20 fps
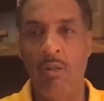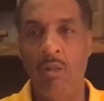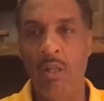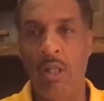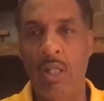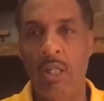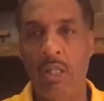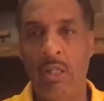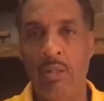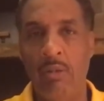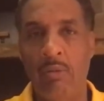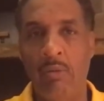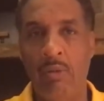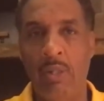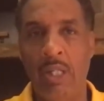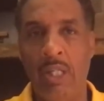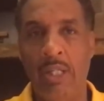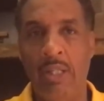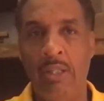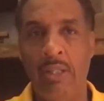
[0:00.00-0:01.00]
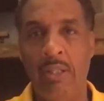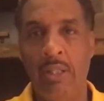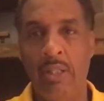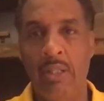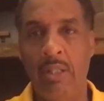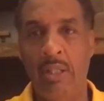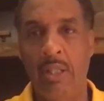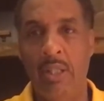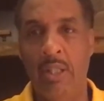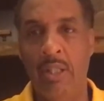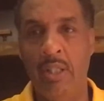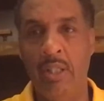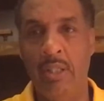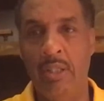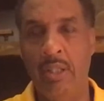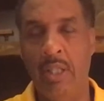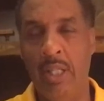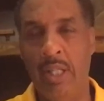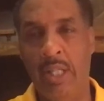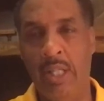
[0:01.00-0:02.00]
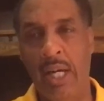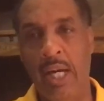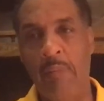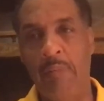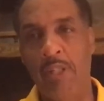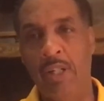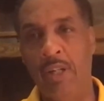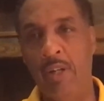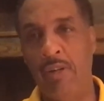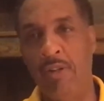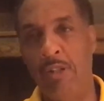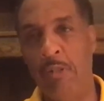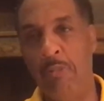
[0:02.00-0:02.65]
uh, when uh, he came to earth,